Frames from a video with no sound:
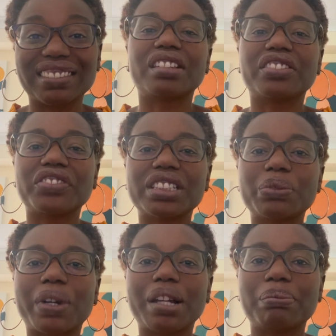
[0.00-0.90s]
And the reason
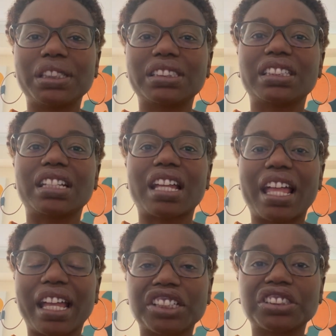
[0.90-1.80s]
why I'm mentioning
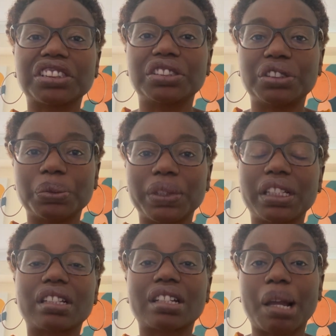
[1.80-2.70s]
actually
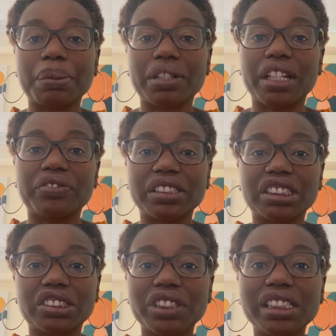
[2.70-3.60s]
doing copyright
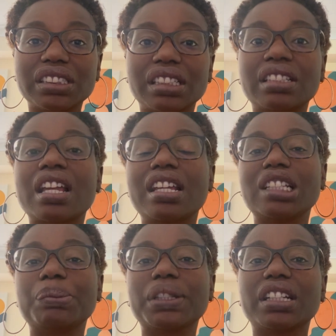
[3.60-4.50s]
registration is
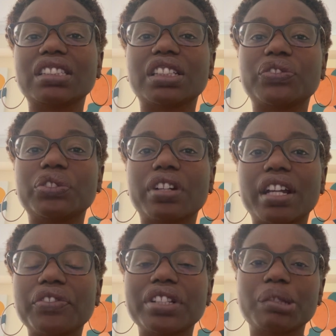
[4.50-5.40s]
because if you're
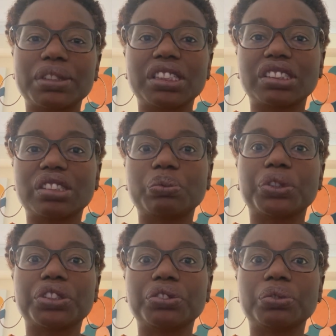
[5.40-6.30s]
ever in a position where
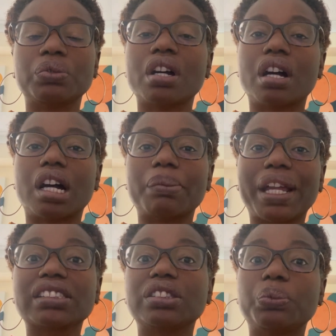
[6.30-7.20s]
you um,
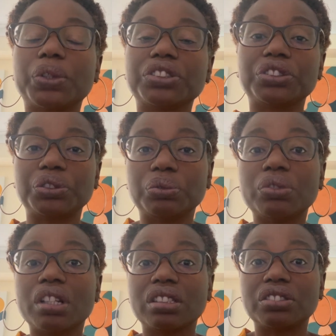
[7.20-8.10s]
actually want to
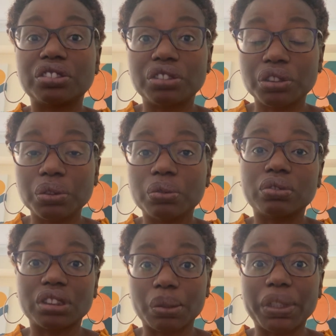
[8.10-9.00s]
sue
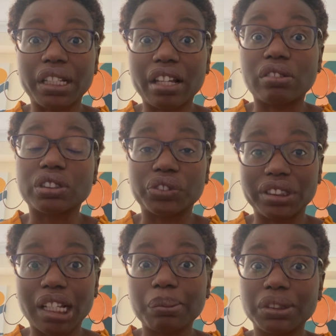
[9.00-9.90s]
someone else for
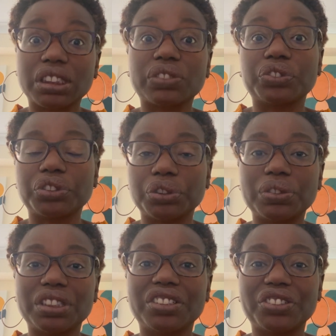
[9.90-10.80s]
damages for
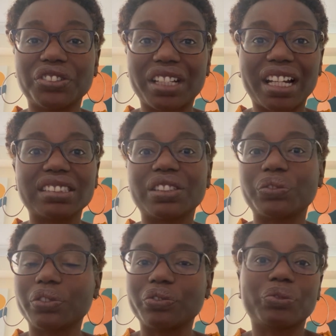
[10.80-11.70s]
using your content
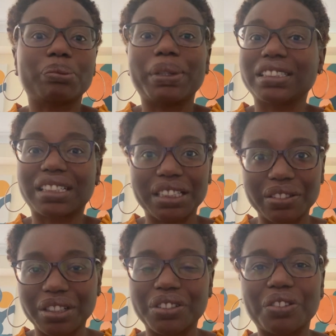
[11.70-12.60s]
for, for basically
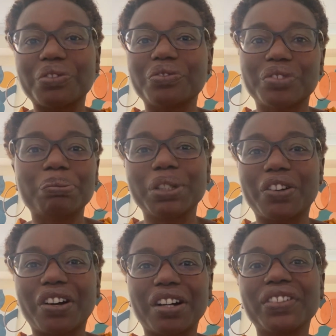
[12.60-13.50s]
you know ripping
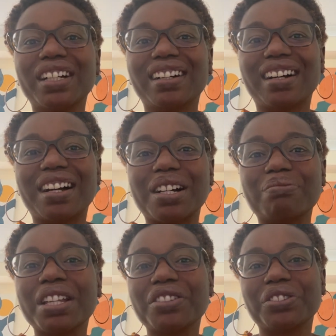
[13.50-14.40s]
off um,
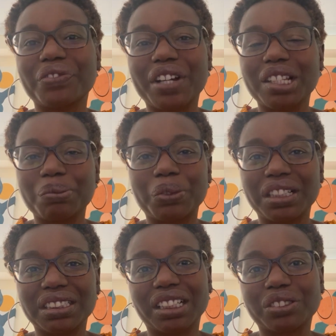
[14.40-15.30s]
your valuable
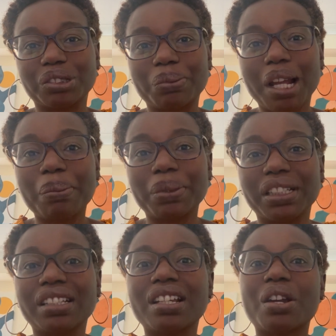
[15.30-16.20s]
intellectual
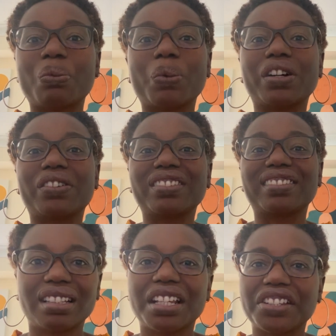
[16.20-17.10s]
property
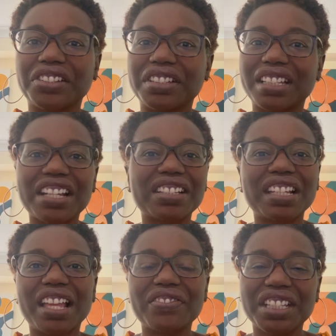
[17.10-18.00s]
well you're not going to
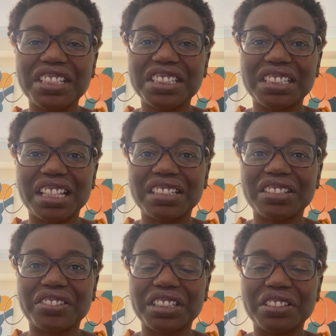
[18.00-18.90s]
have any standing
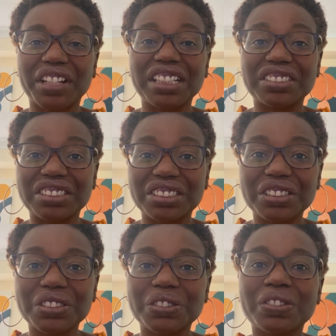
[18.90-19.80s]
or any right to
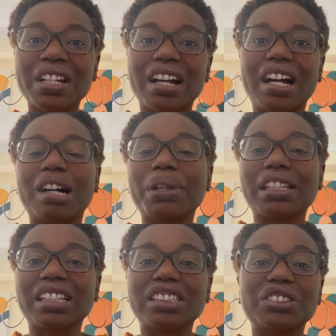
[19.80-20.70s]
sue um,
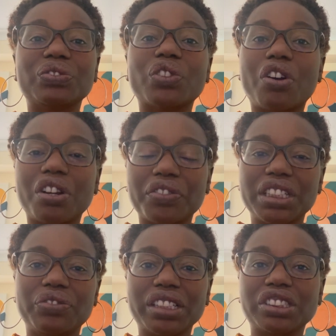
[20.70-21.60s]
unless you've already
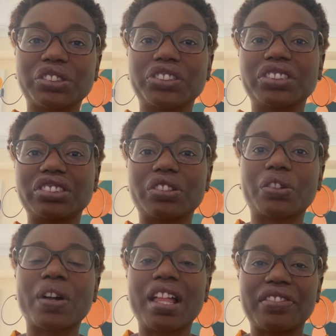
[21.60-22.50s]
registered.
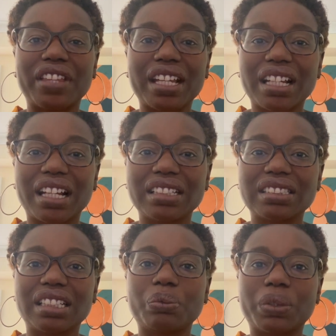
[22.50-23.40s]
So that
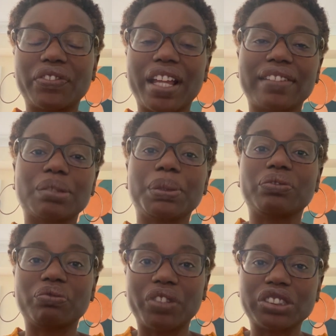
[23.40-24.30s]
content would have had to have been
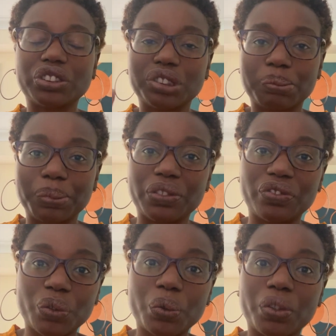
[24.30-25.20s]
registered
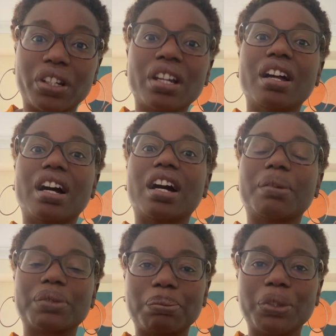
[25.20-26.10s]
before
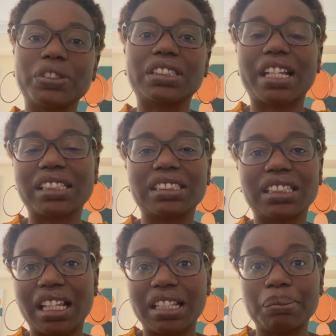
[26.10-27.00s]
um, the person actually
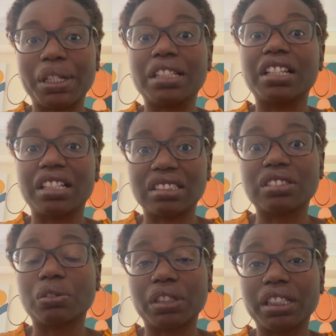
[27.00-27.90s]
came in and
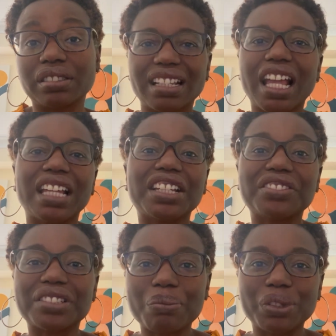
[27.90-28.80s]
stole it. And I know
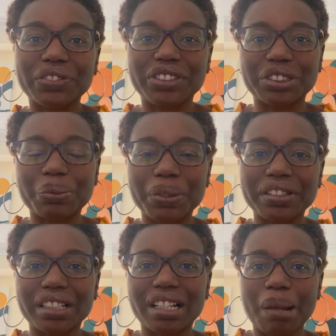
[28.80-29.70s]
that most of us are aware
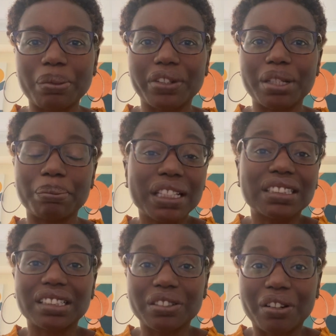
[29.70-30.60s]
that copyright
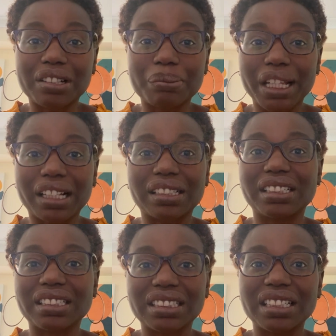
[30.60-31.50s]
basically automatically
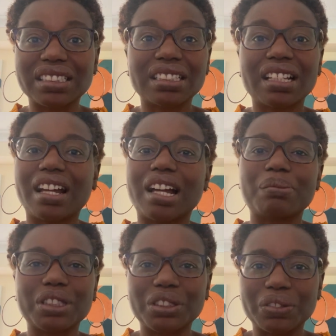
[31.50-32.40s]
exists um,
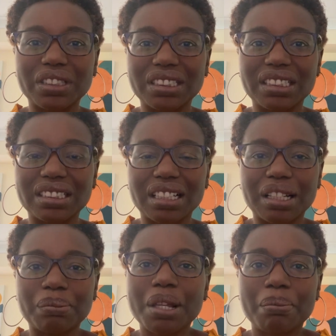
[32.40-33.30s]
as soon as it's
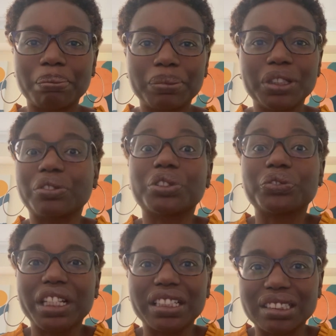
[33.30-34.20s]
um, you know
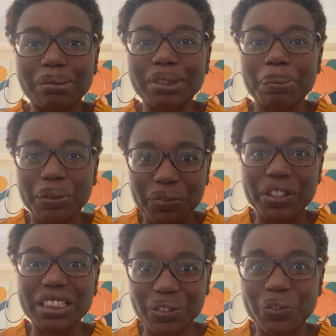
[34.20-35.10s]
created in some type of
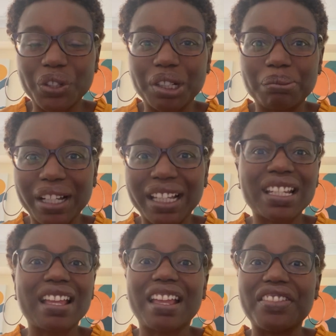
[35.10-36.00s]
fixed form right
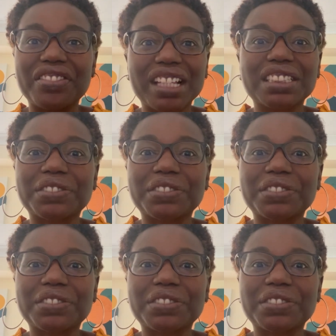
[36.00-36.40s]
and that's